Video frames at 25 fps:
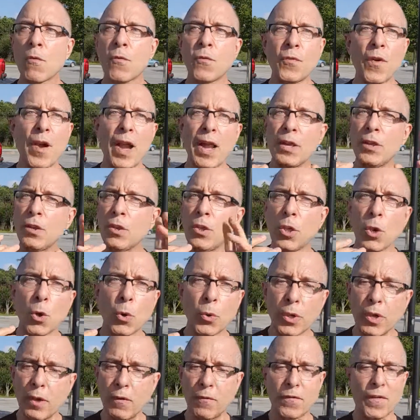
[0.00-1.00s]
find
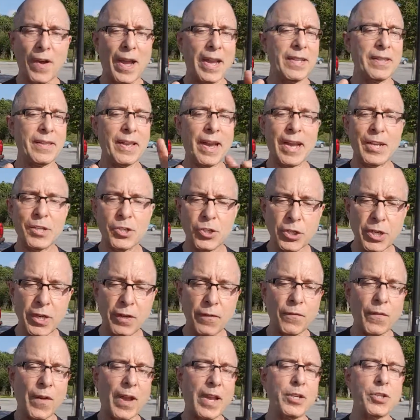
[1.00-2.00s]
yoga, find Tai Chi,
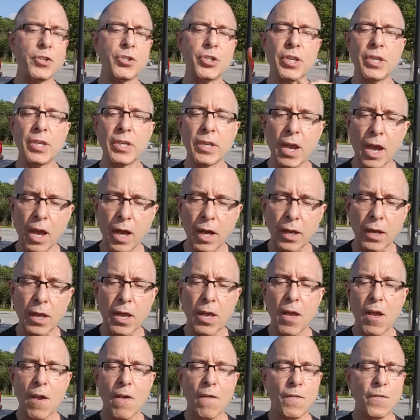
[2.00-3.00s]
find Qigong,
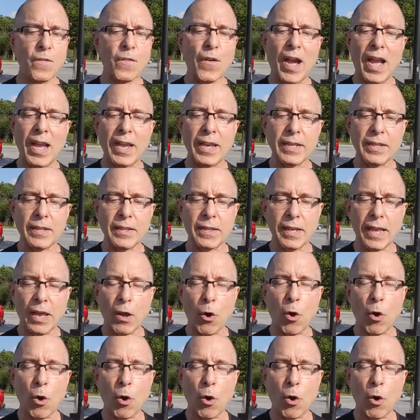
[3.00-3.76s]
find